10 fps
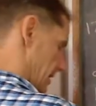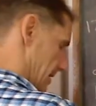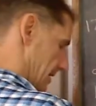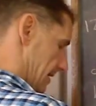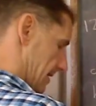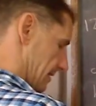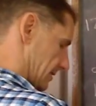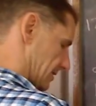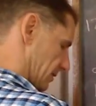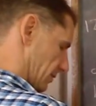
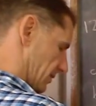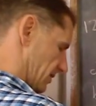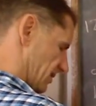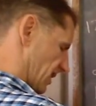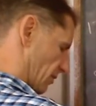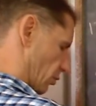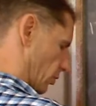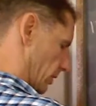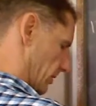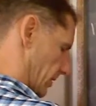let's keep it in the same
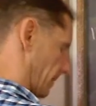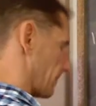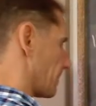order, yeah,